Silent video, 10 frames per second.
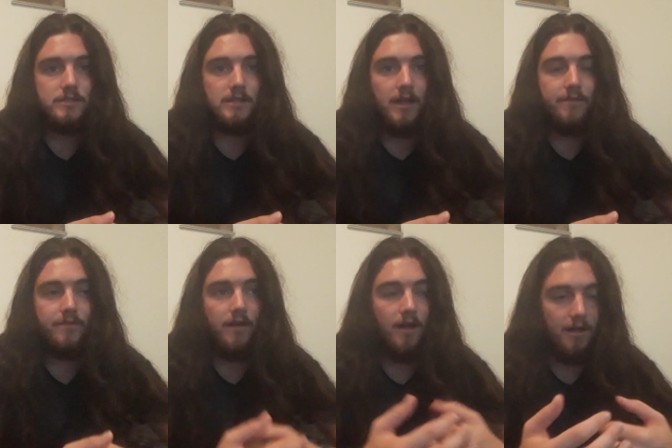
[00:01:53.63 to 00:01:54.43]

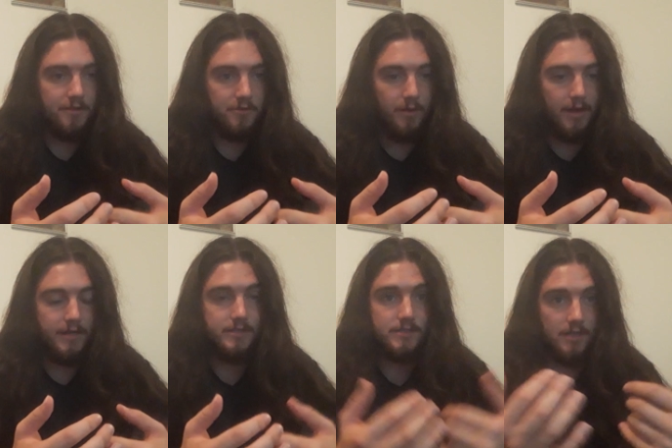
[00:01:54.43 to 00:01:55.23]
life.
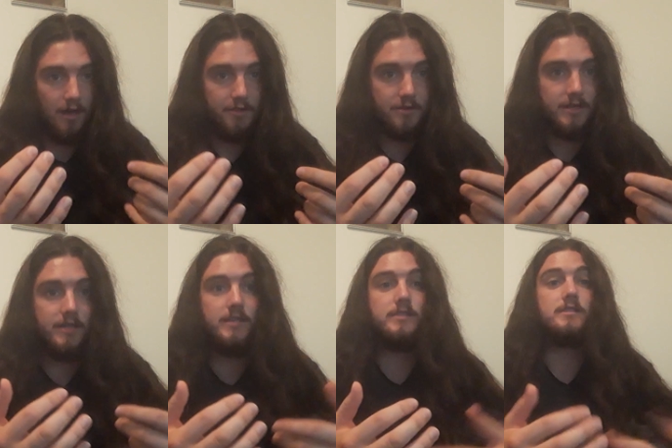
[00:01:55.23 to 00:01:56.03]
Otherwise, other
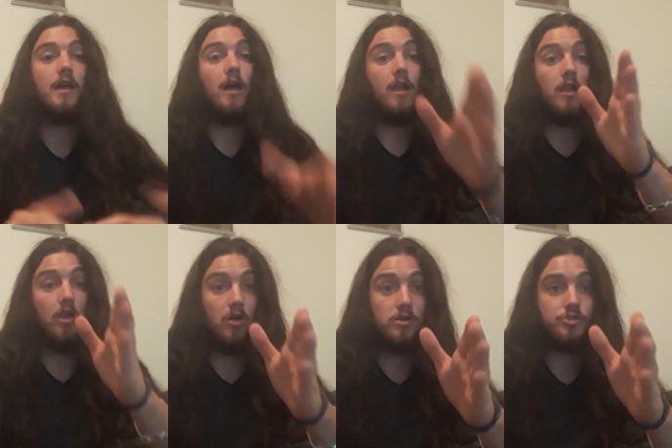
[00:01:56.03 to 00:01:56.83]
keys,
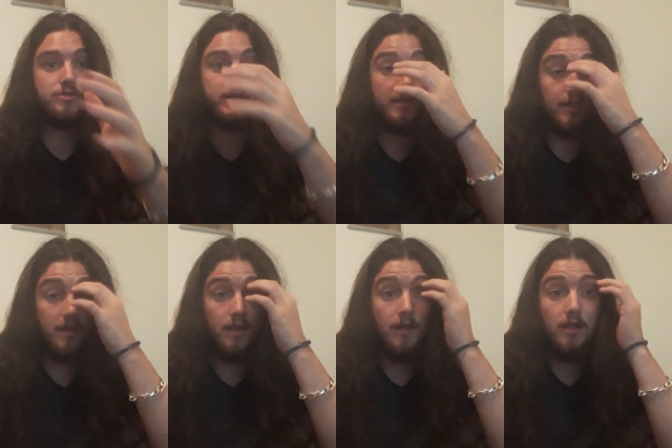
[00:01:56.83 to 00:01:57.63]
laundry.
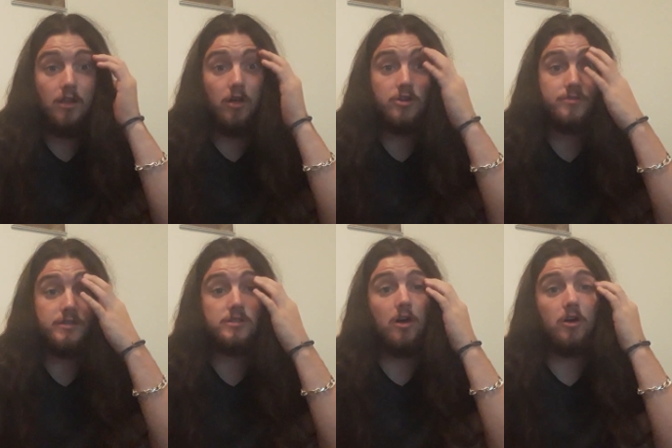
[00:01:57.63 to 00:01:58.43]
Laundry
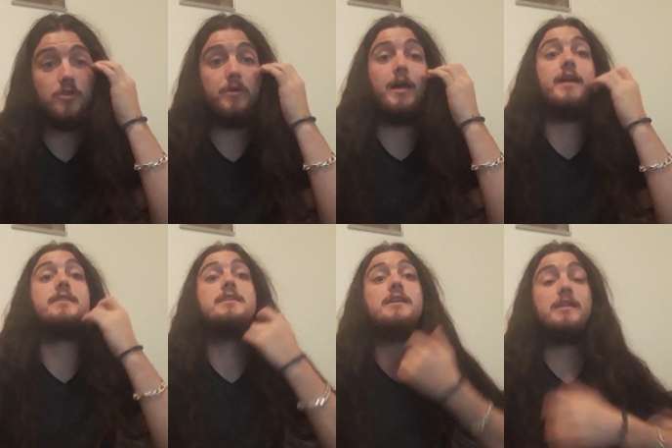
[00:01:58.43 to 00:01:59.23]
is a hard one.
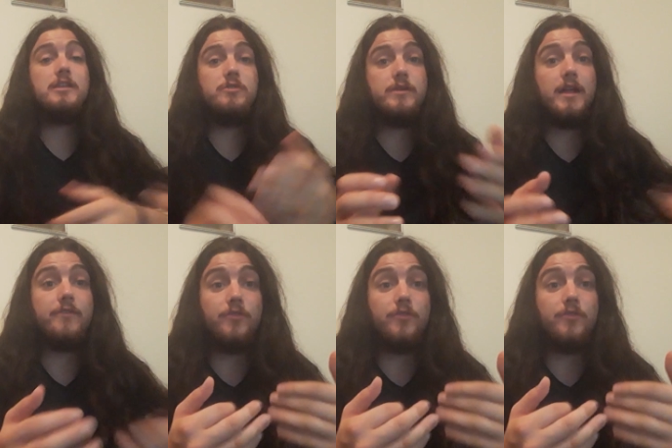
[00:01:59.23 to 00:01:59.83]
Ideally, do it at a